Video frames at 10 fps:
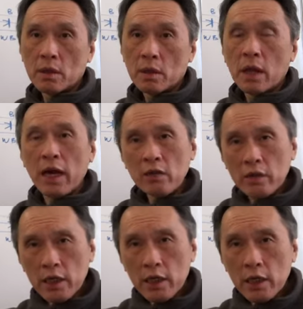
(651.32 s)
Are you
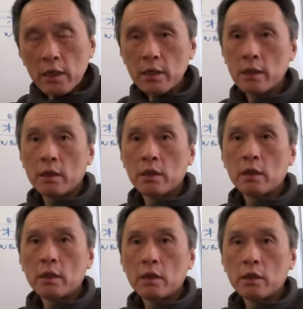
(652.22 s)
kidding?
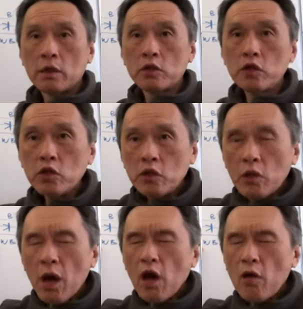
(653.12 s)
Do you know
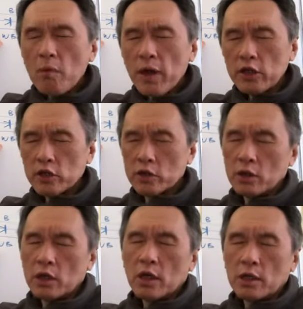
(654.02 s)
how much
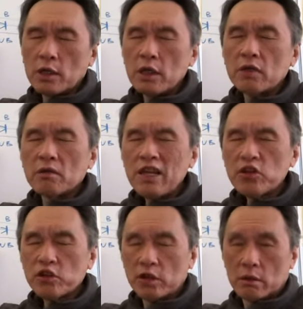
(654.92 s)
the
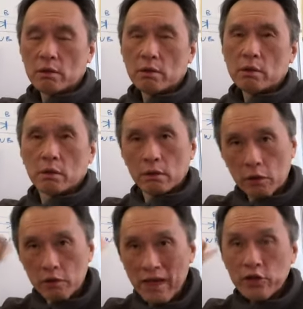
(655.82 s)
restaurant,
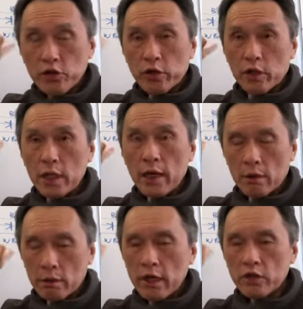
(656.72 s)

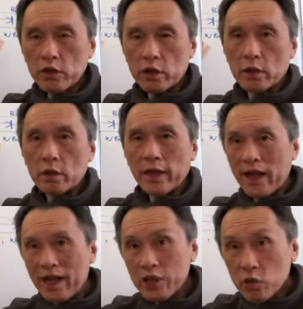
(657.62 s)
like
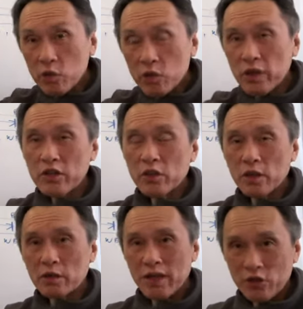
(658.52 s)
high school
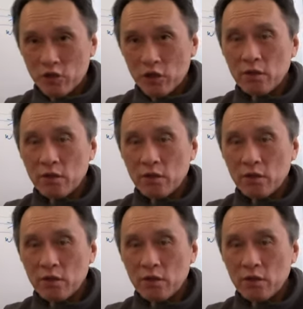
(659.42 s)
restaurant,